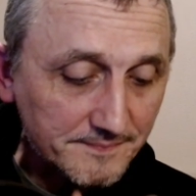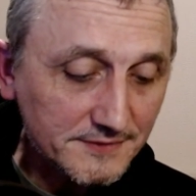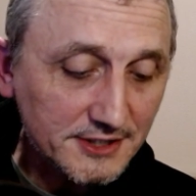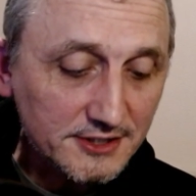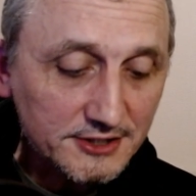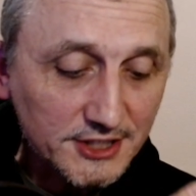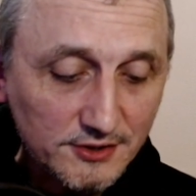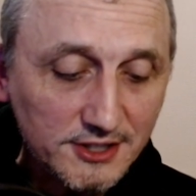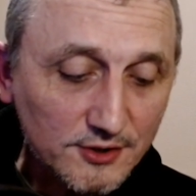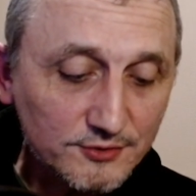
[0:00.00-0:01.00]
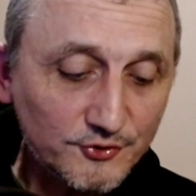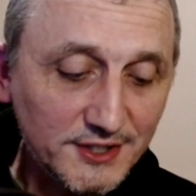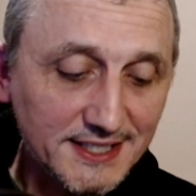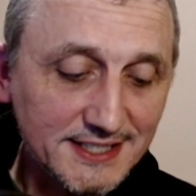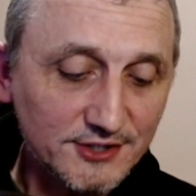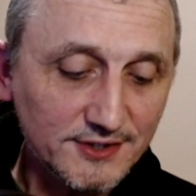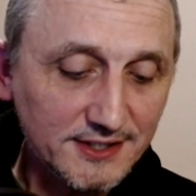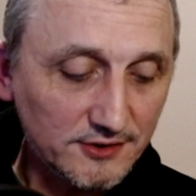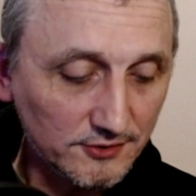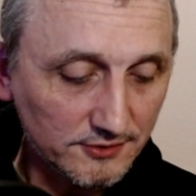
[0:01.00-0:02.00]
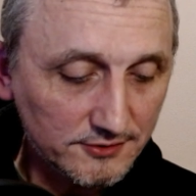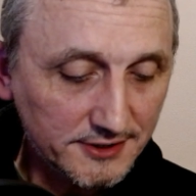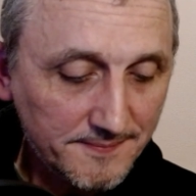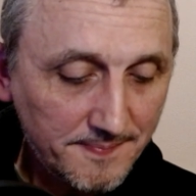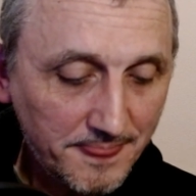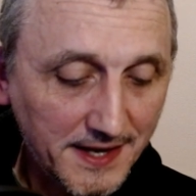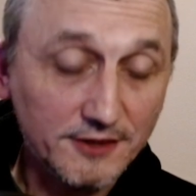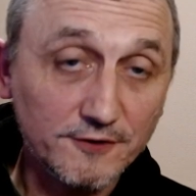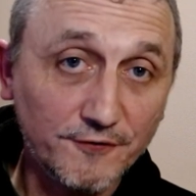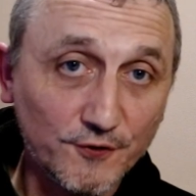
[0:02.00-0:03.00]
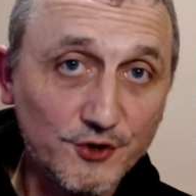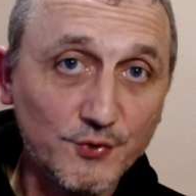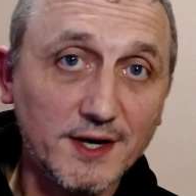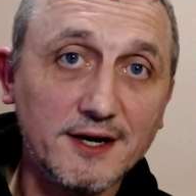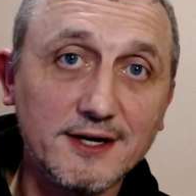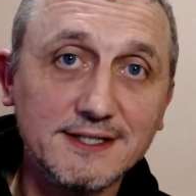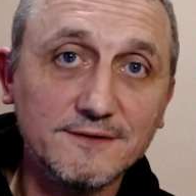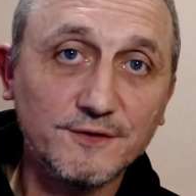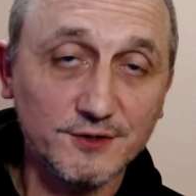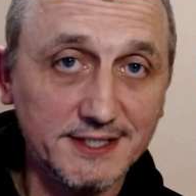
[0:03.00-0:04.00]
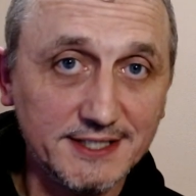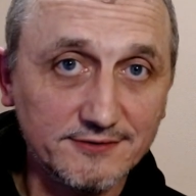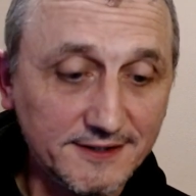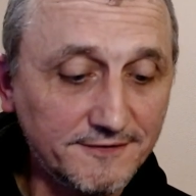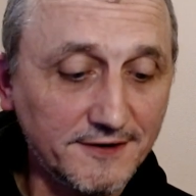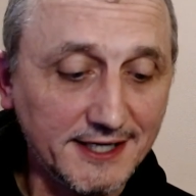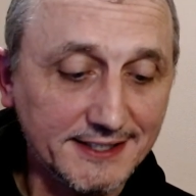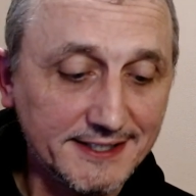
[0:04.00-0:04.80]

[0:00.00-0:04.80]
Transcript: So the old three dates are ignored, and the fourth one, 1914, is redefined.